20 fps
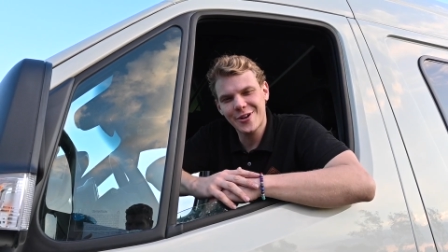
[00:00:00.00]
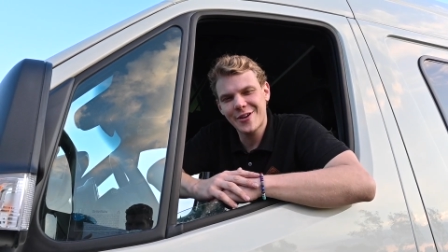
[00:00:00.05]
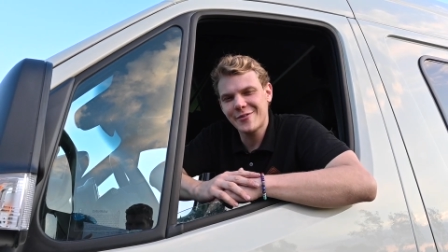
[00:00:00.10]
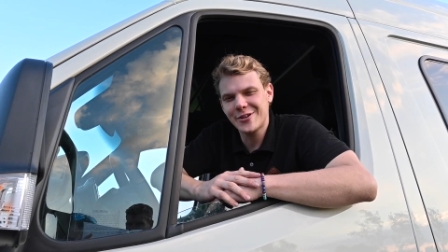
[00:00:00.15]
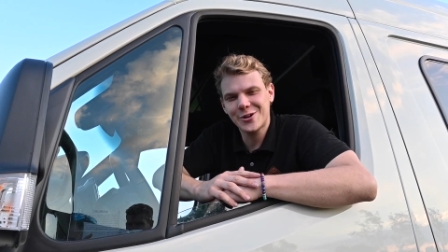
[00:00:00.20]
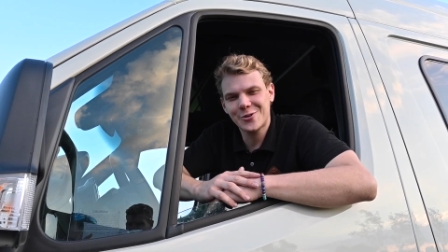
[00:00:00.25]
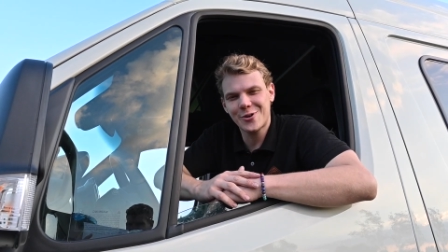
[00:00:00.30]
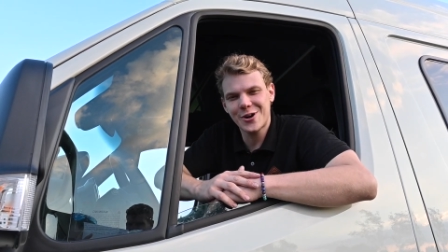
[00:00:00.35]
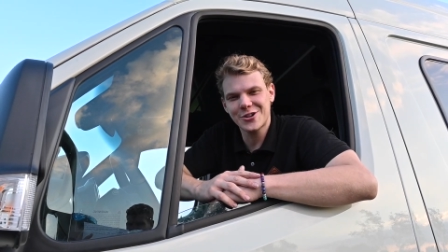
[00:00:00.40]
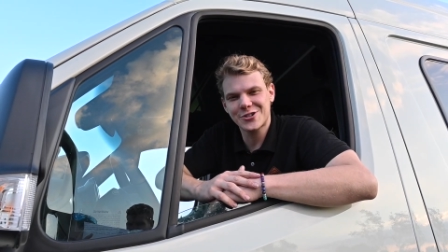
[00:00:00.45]
have
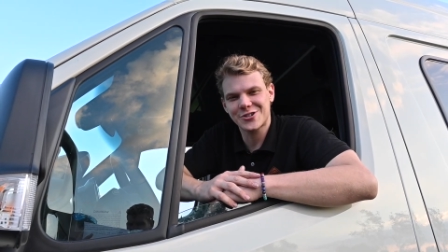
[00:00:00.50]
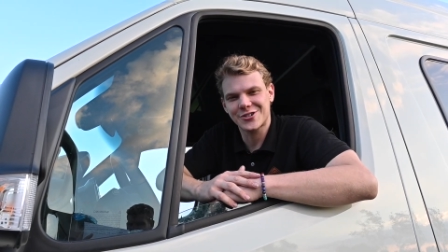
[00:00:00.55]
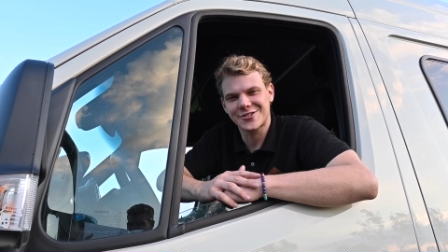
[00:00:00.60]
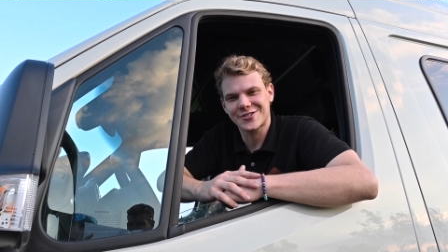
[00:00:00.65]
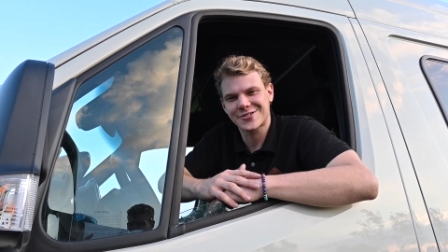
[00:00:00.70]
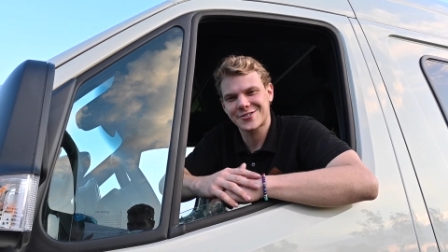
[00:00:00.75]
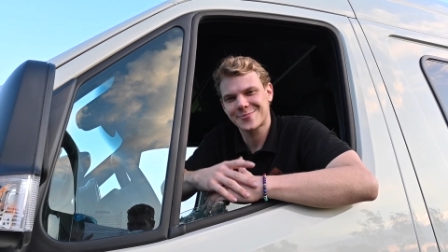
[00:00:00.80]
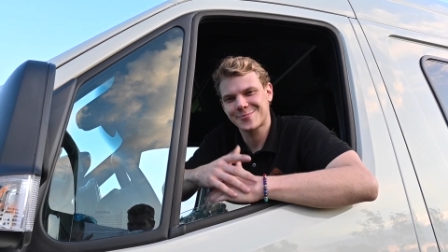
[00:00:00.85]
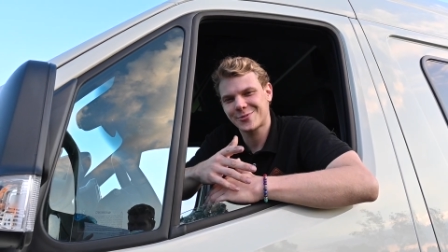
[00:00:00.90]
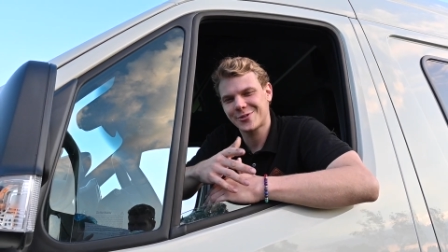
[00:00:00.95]
any
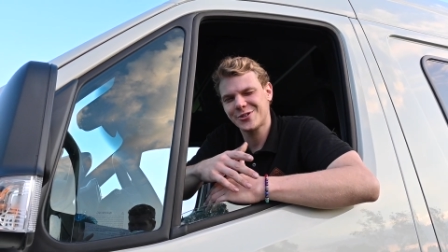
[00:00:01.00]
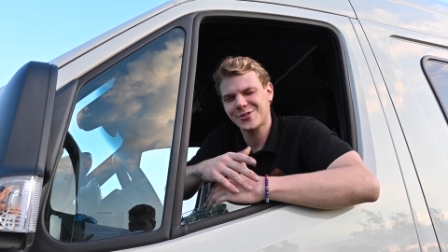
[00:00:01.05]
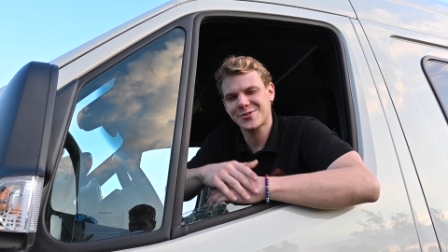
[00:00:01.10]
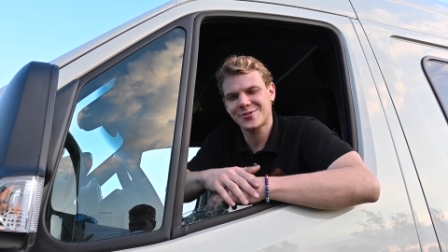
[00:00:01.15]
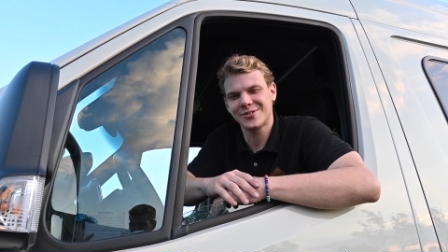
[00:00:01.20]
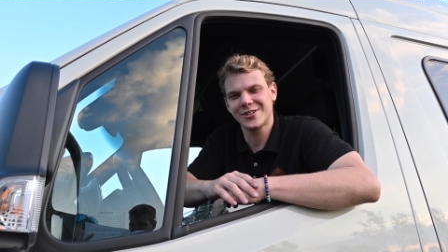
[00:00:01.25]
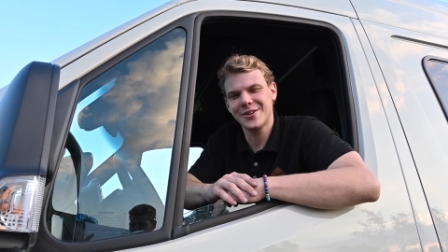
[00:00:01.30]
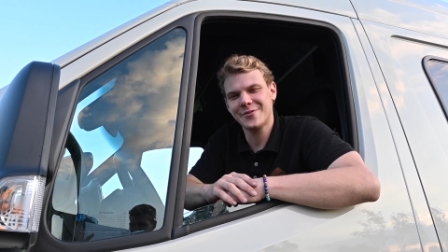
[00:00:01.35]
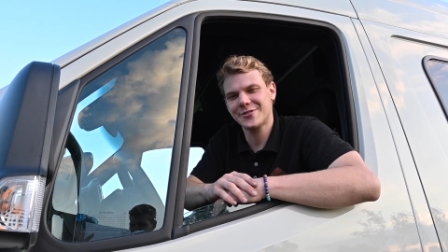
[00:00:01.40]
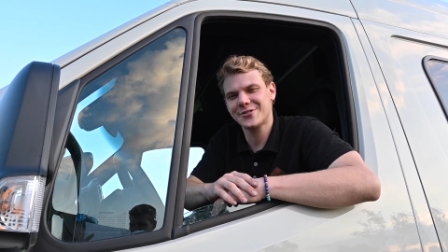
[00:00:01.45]
questions,
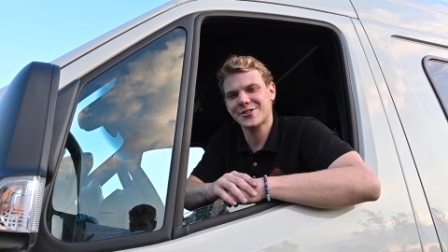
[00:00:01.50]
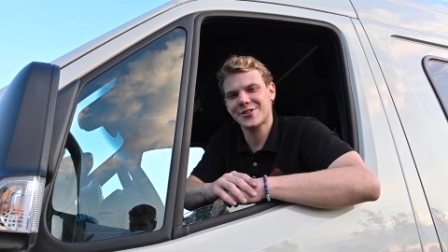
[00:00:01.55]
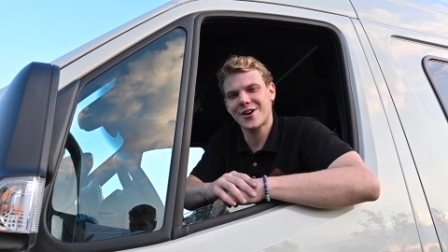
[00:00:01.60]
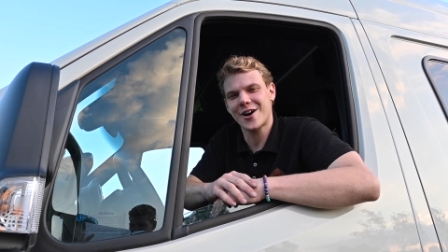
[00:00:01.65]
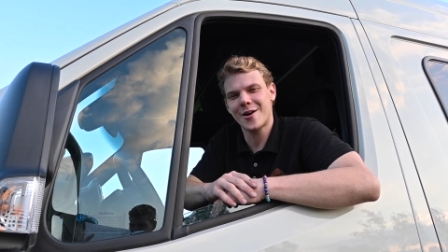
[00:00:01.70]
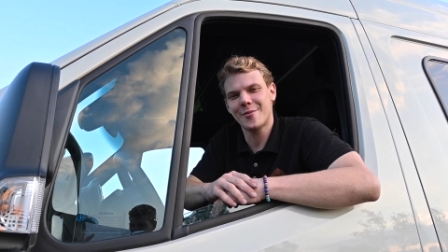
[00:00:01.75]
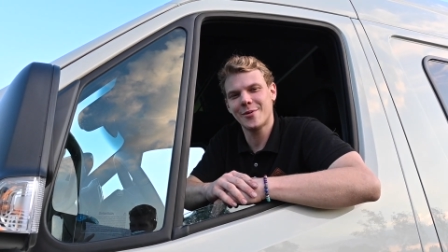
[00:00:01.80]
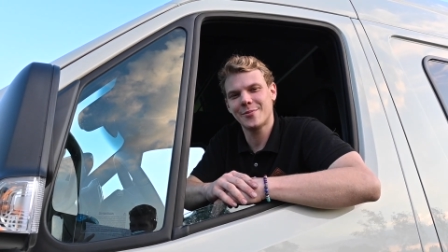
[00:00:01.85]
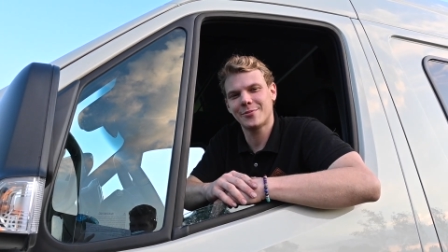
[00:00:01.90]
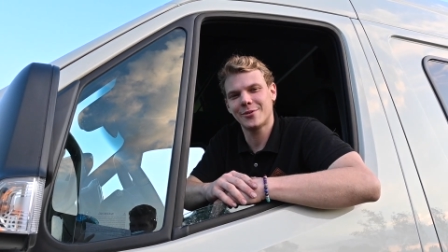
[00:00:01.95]
please leave us a
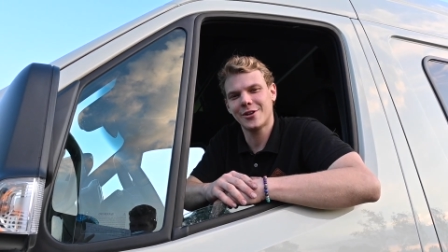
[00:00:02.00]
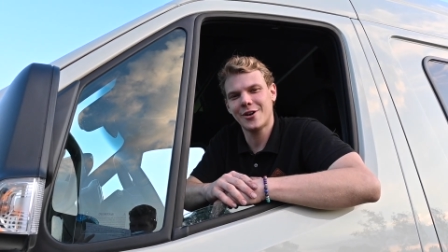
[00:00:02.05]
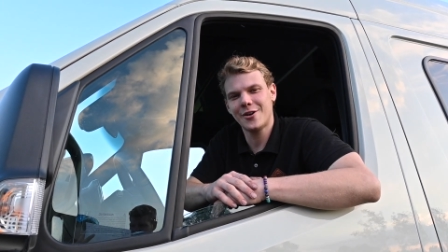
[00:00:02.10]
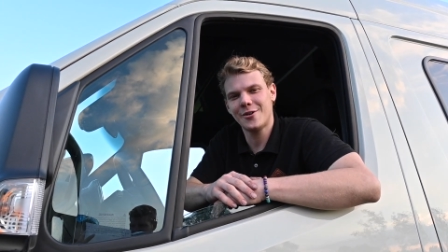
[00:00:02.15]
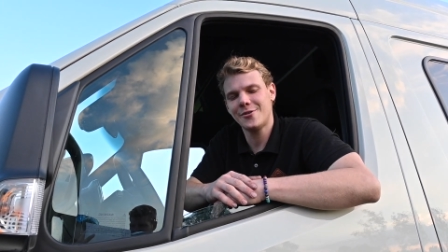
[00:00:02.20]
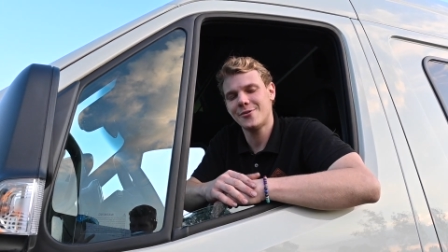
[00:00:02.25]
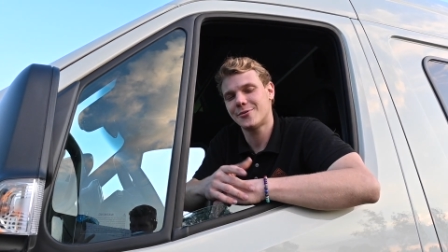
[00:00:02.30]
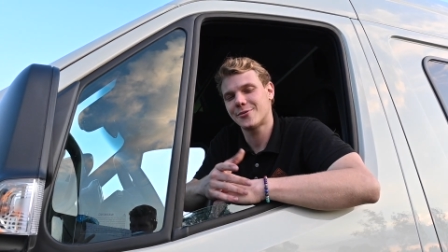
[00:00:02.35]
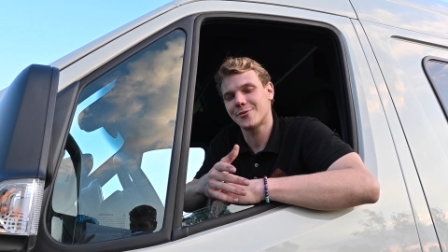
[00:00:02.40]
comment below